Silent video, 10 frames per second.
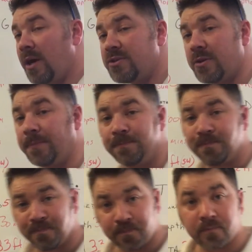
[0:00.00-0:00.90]
pressure,
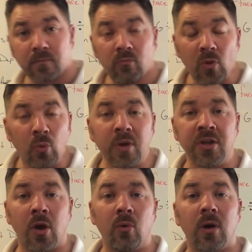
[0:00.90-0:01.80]
we
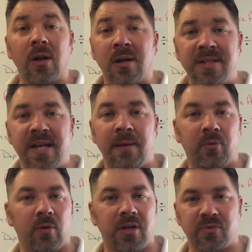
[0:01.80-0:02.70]
know what our
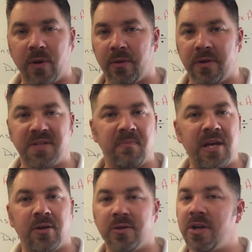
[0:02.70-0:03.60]
depth was, whether it's
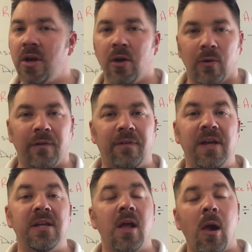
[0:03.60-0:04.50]
meters or
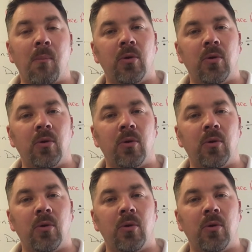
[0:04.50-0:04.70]
feet,